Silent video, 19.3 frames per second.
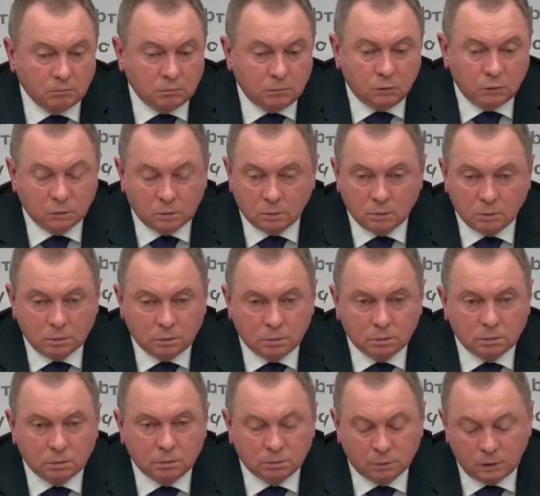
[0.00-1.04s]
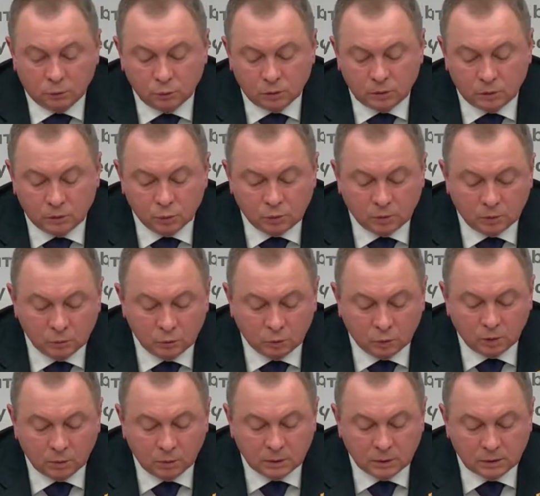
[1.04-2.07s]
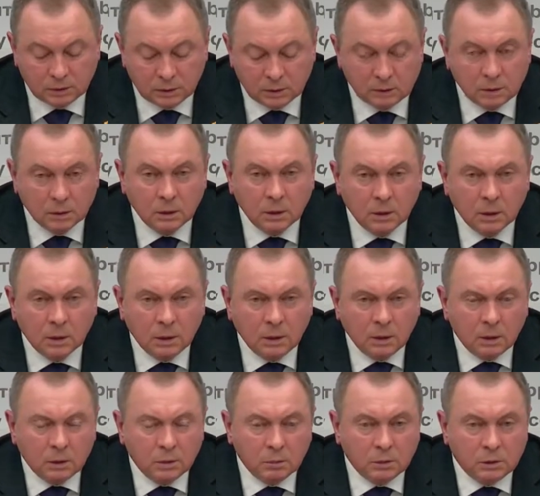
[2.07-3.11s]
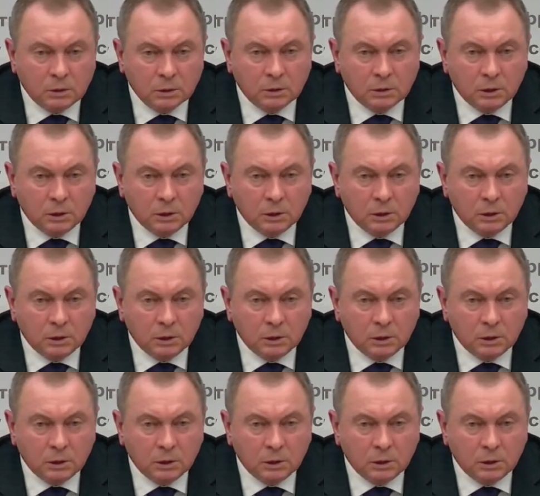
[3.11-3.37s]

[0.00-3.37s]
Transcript: the fact that Belarusian military,